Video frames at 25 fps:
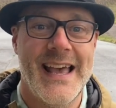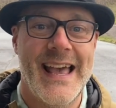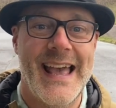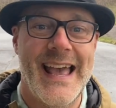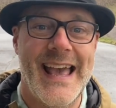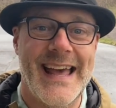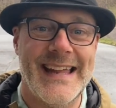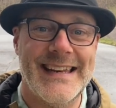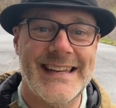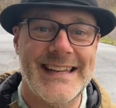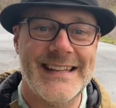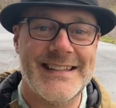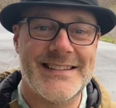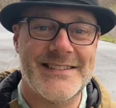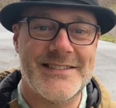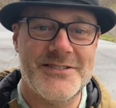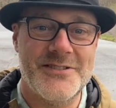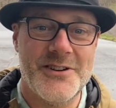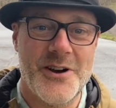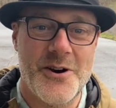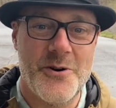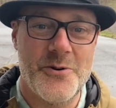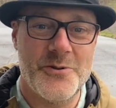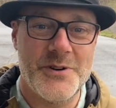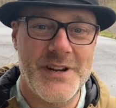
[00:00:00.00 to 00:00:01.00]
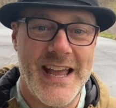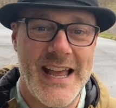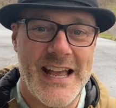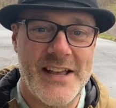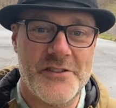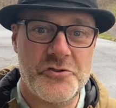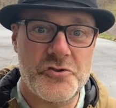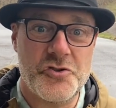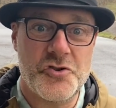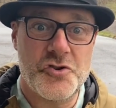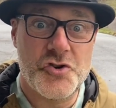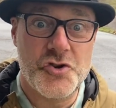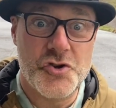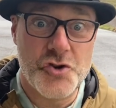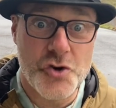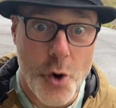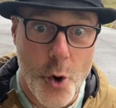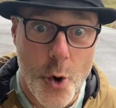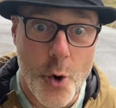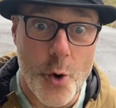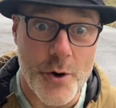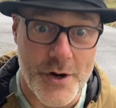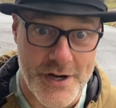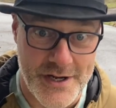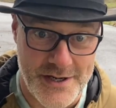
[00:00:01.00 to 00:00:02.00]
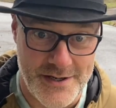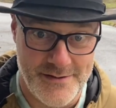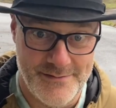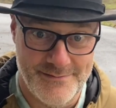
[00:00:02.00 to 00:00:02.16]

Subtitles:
and it's known as Jory.